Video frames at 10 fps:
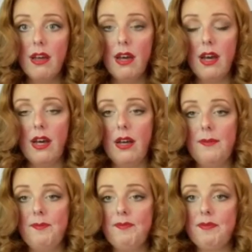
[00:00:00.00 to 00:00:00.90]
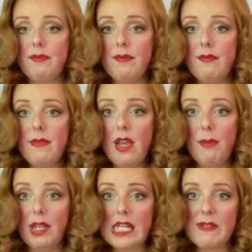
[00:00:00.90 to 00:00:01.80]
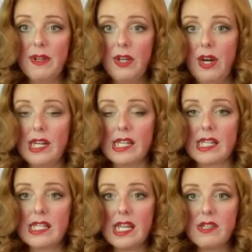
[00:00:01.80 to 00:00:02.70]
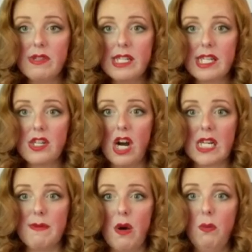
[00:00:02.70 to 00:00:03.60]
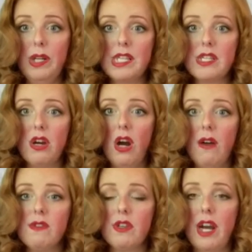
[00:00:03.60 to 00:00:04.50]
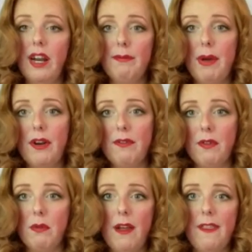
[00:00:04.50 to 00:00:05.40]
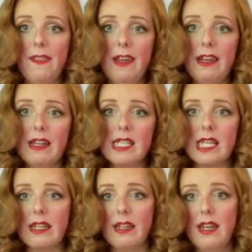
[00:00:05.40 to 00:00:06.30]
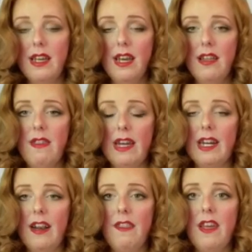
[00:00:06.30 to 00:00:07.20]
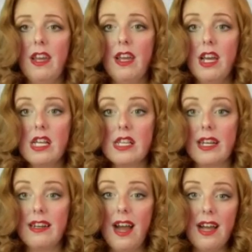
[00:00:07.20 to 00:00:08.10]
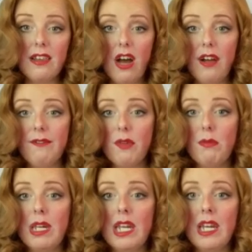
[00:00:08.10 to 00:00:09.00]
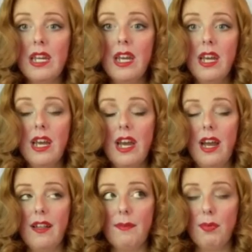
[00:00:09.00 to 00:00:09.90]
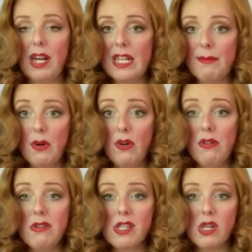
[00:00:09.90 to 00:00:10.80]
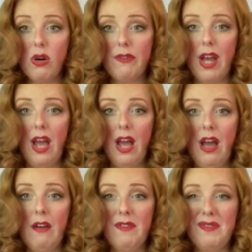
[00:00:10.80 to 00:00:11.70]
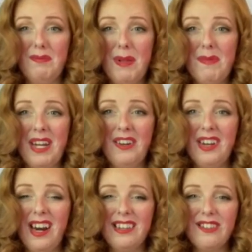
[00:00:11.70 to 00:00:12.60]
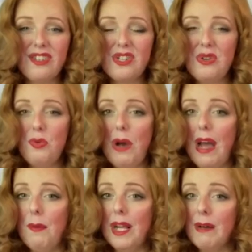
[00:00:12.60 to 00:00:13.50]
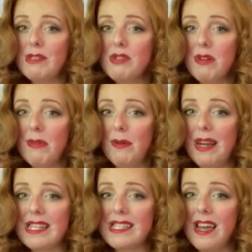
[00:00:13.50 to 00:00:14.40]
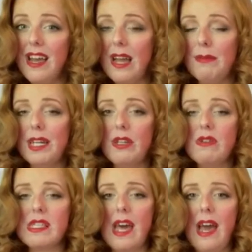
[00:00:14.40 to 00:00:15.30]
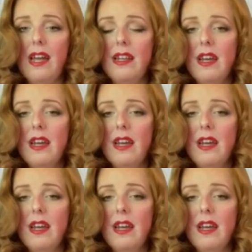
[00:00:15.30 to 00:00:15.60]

Um, in my last video, I did accessories. I talked about what scarves are kind of better for what things and that kind of thing. It's like a nylon for me is breathable. So if I have, maybe my hair got a little too wet while I was doing my wet set, I might use that.